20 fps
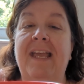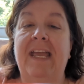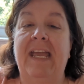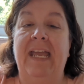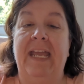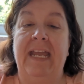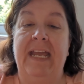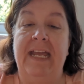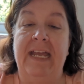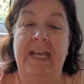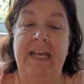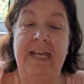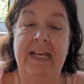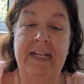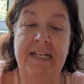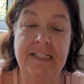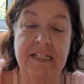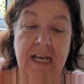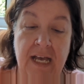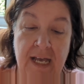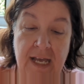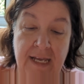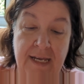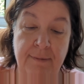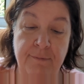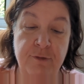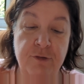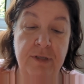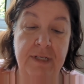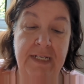and I
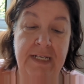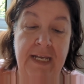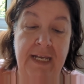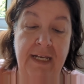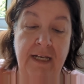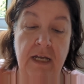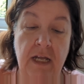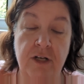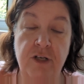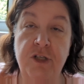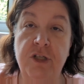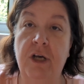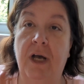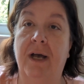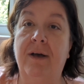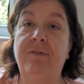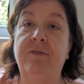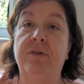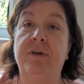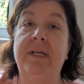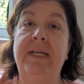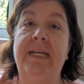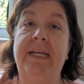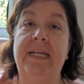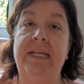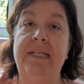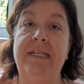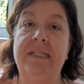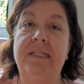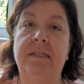am drinking
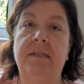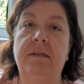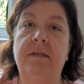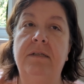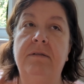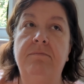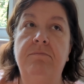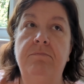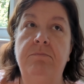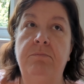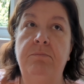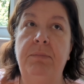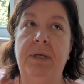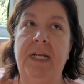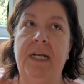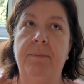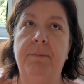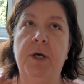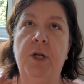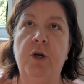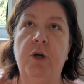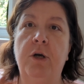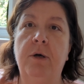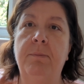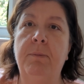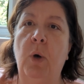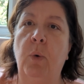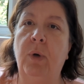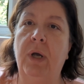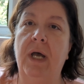Joffrey's peanut butter
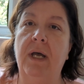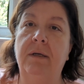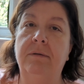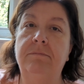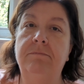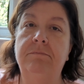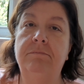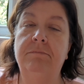mocha.